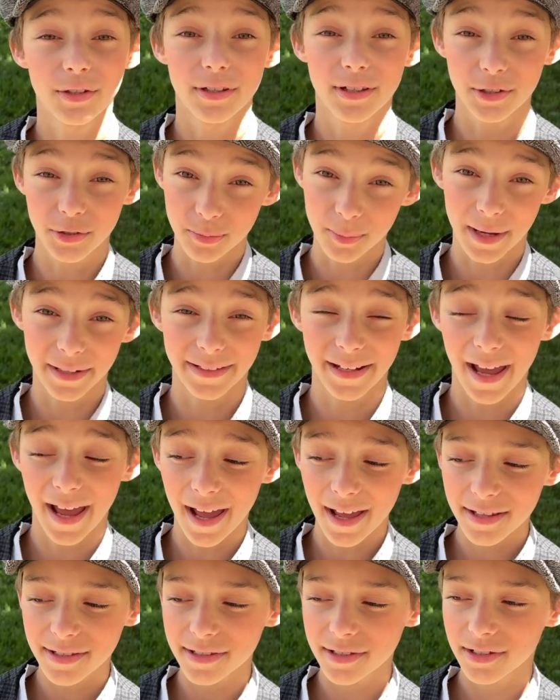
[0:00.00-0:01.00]
is my
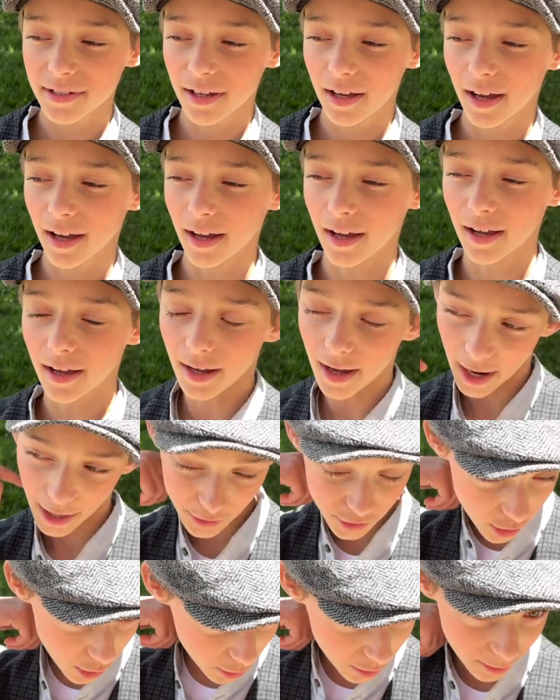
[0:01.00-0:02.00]
dad's. Uh, I
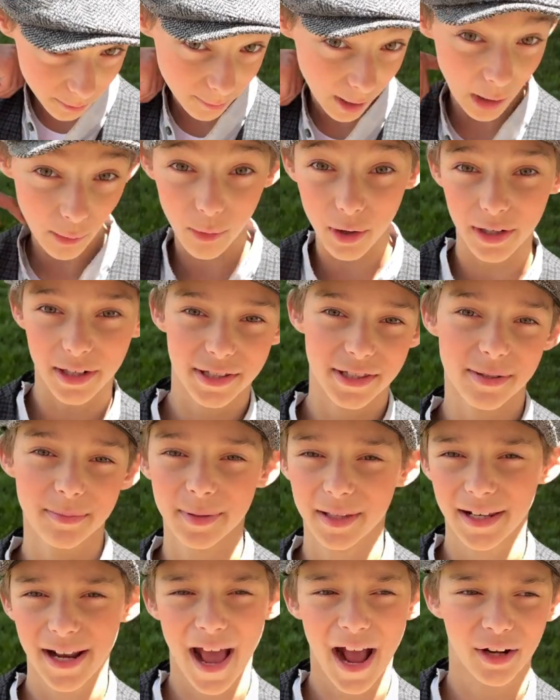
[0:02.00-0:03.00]
told him I wanted to
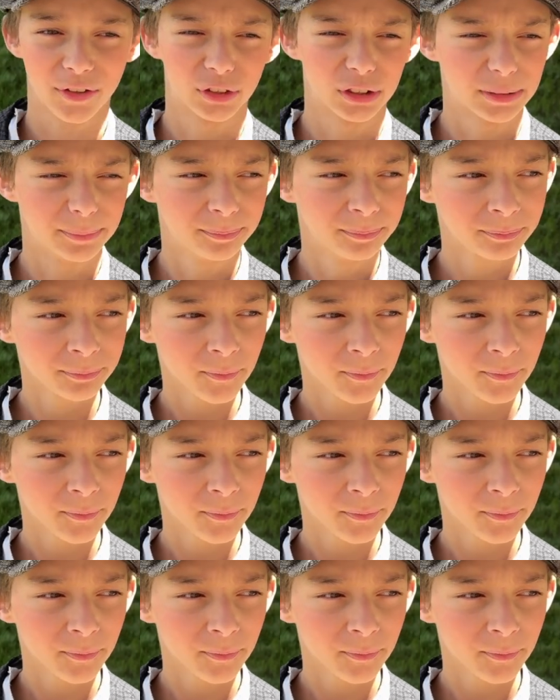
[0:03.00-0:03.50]
be an actor.